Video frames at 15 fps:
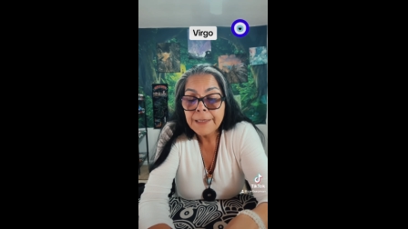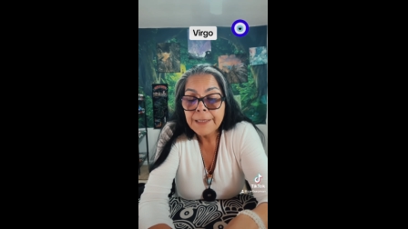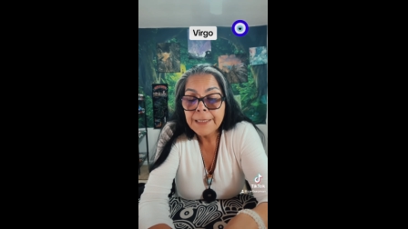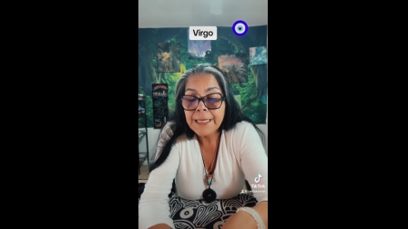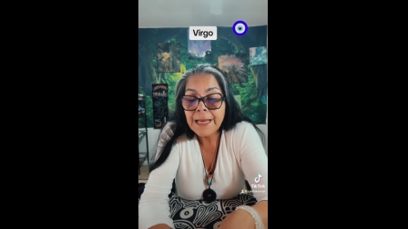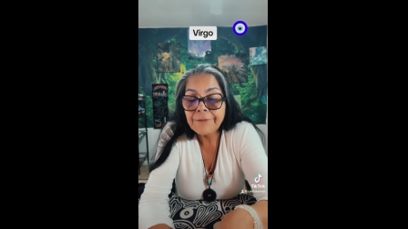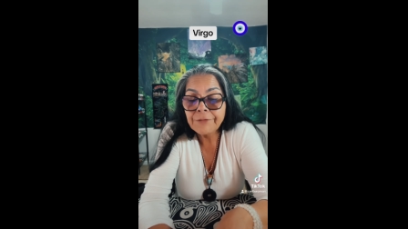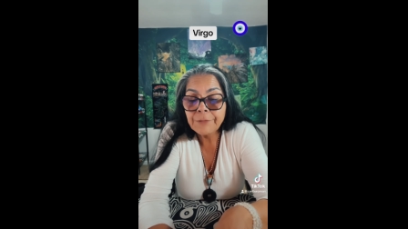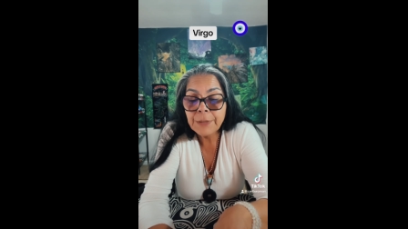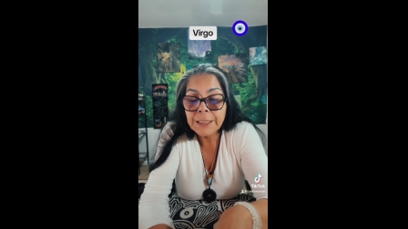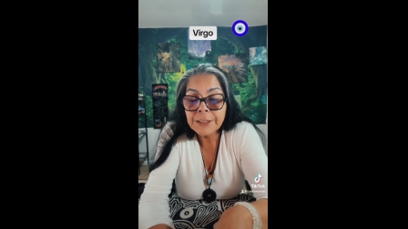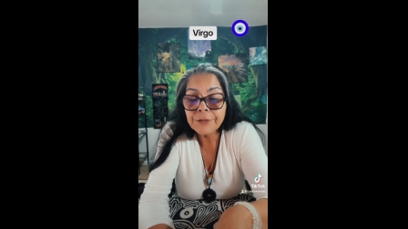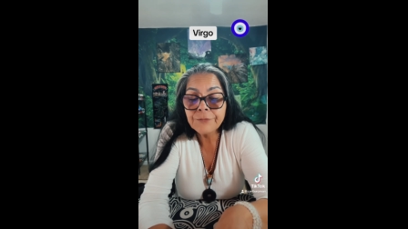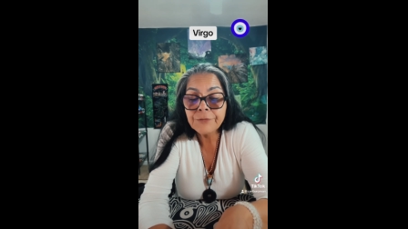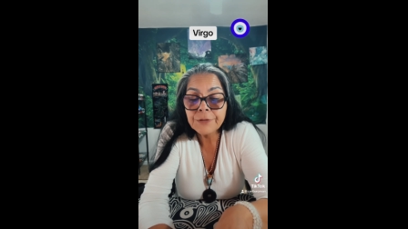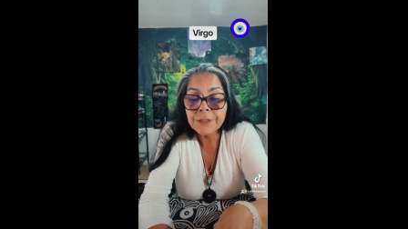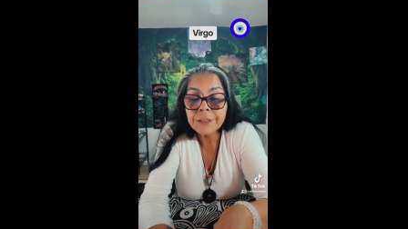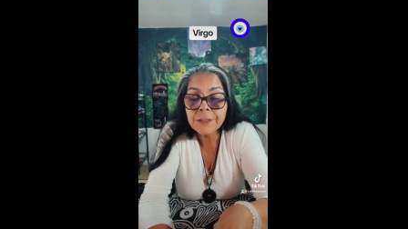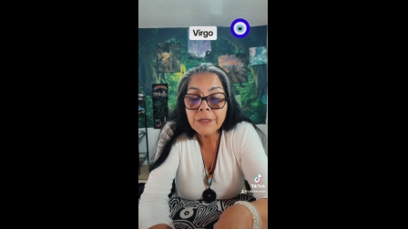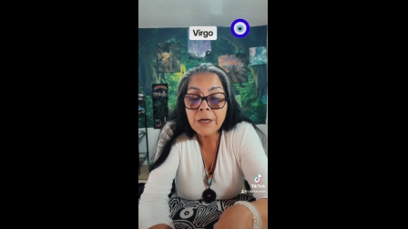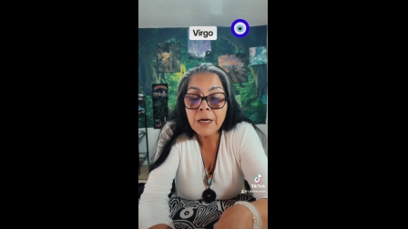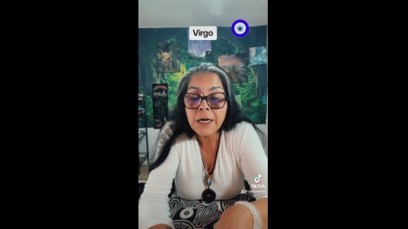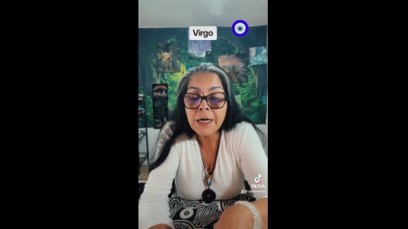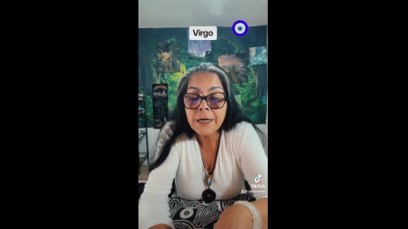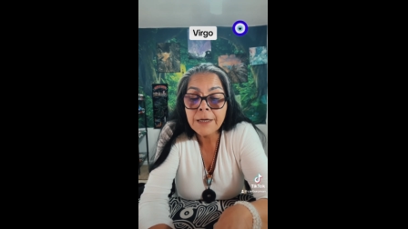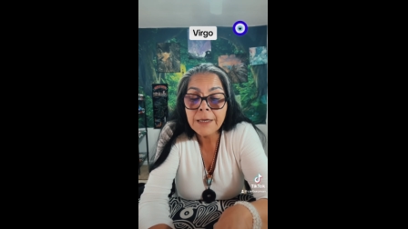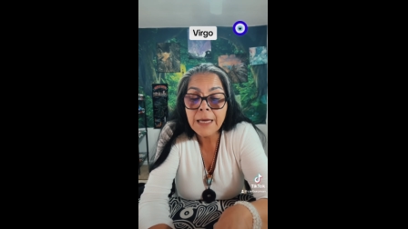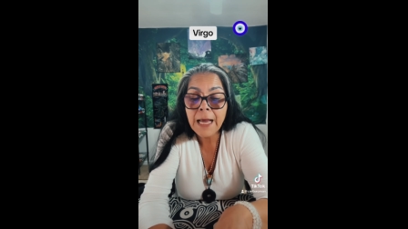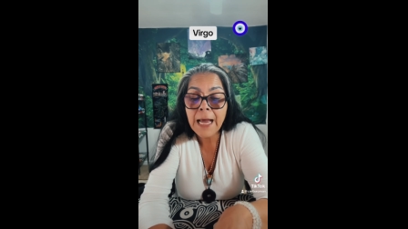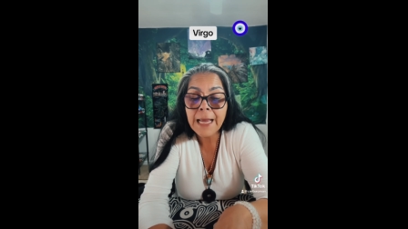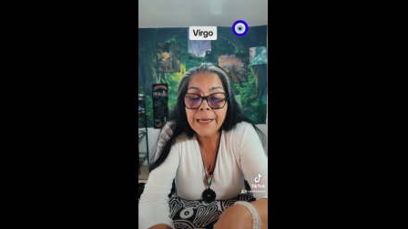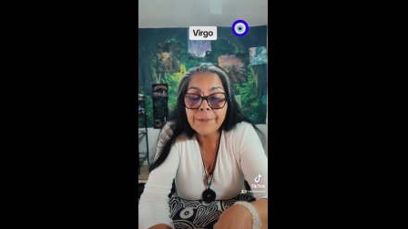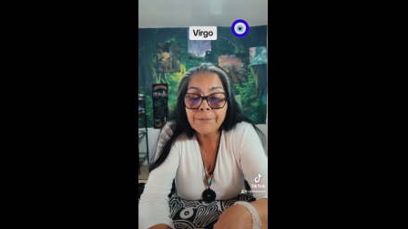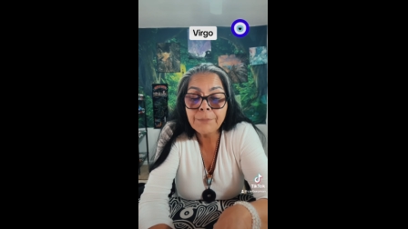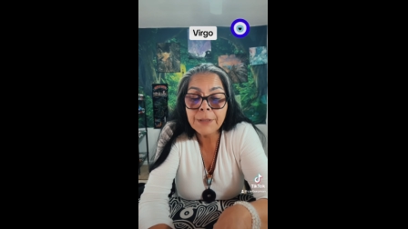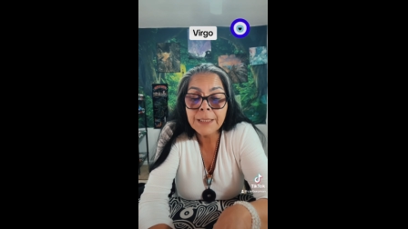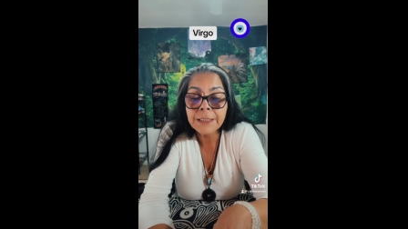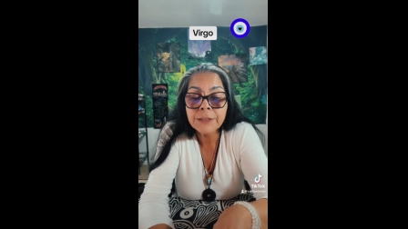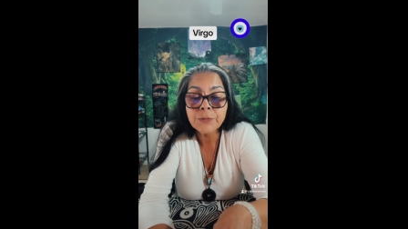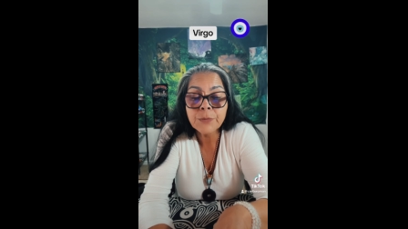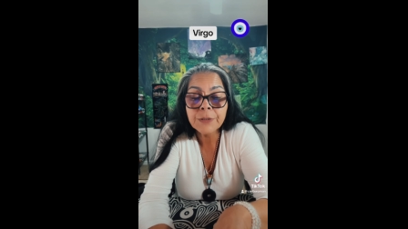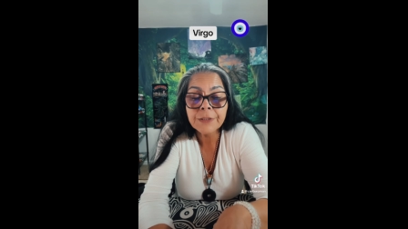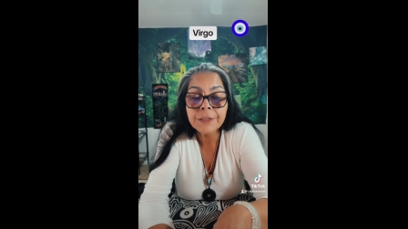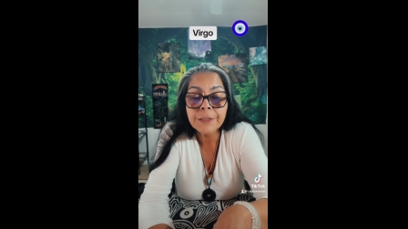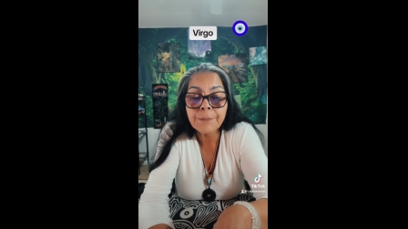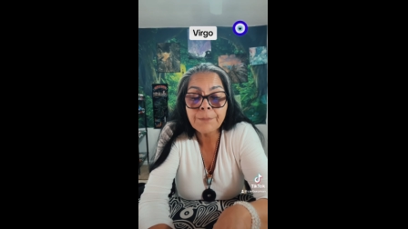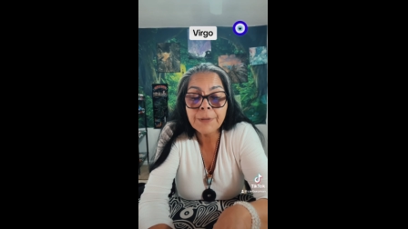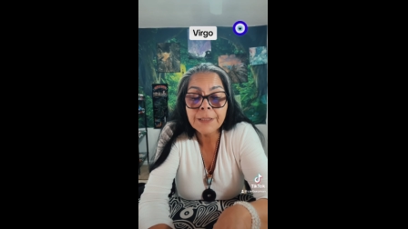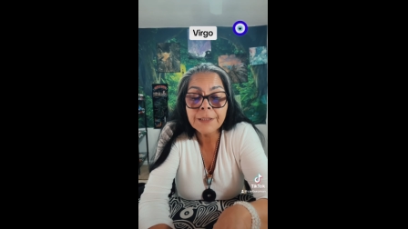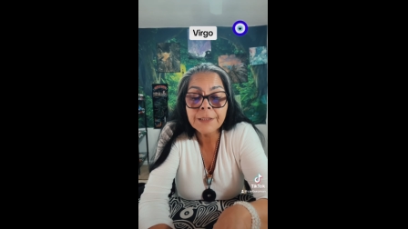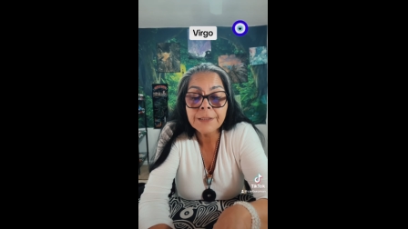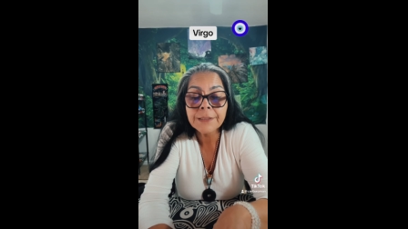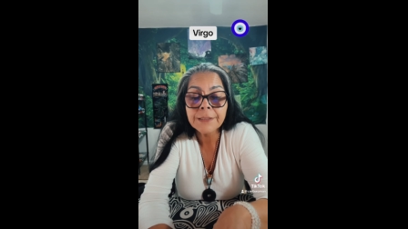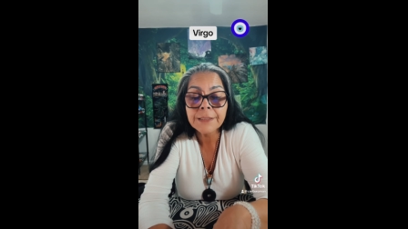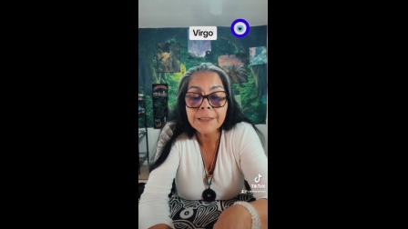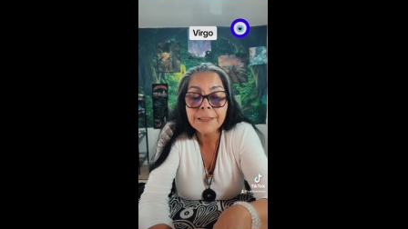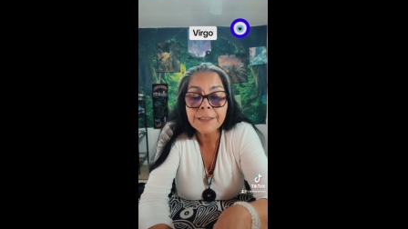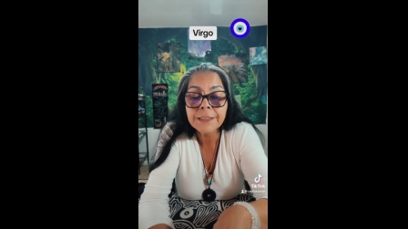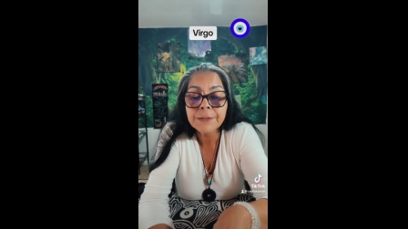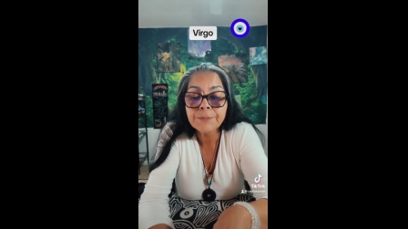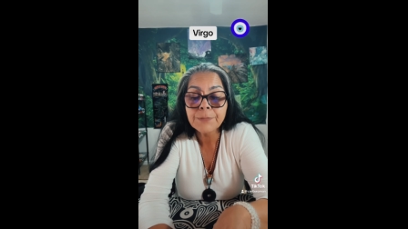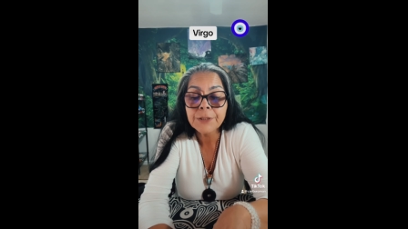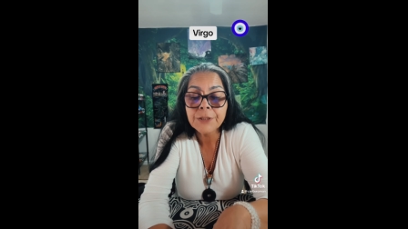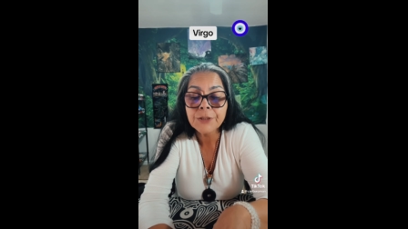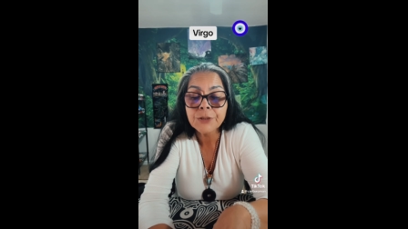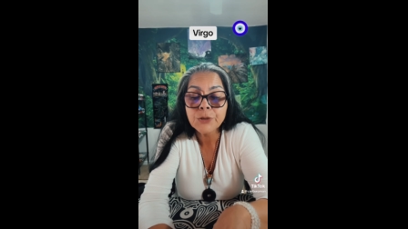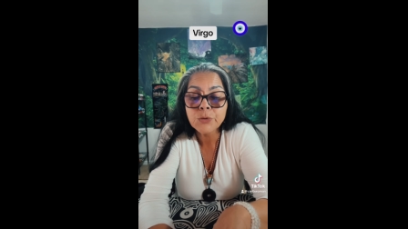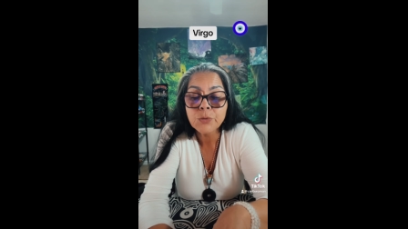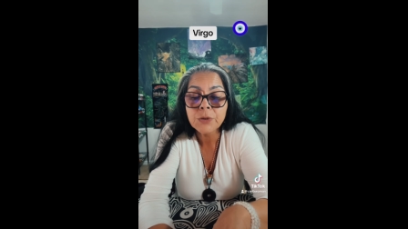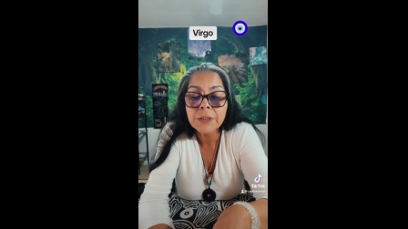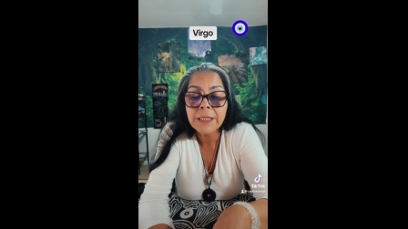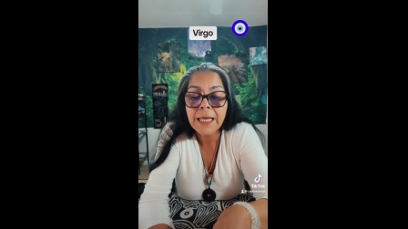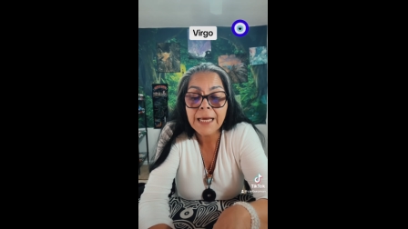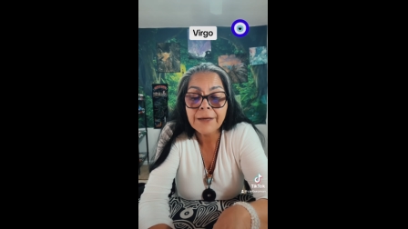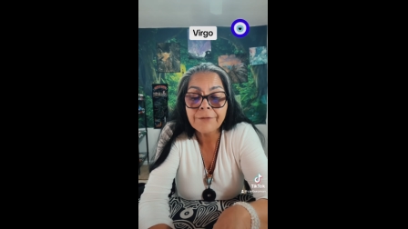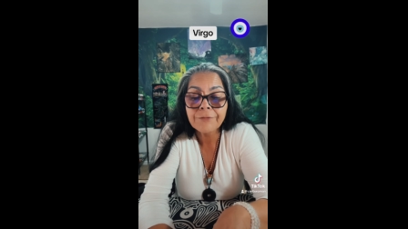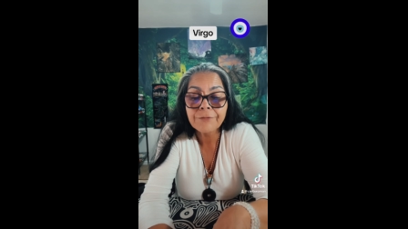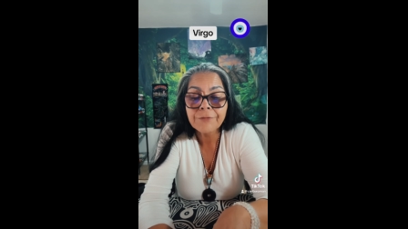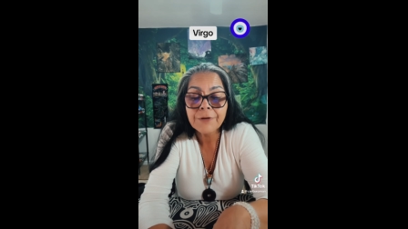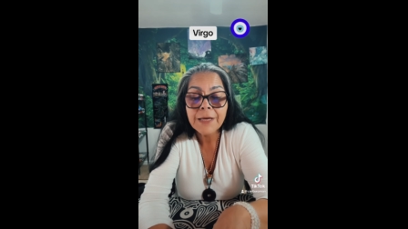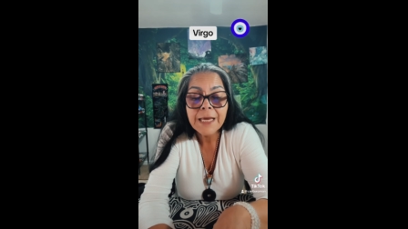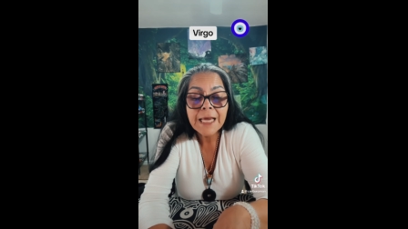The affirmation for this card I am blessed with an abundantly spiritual life.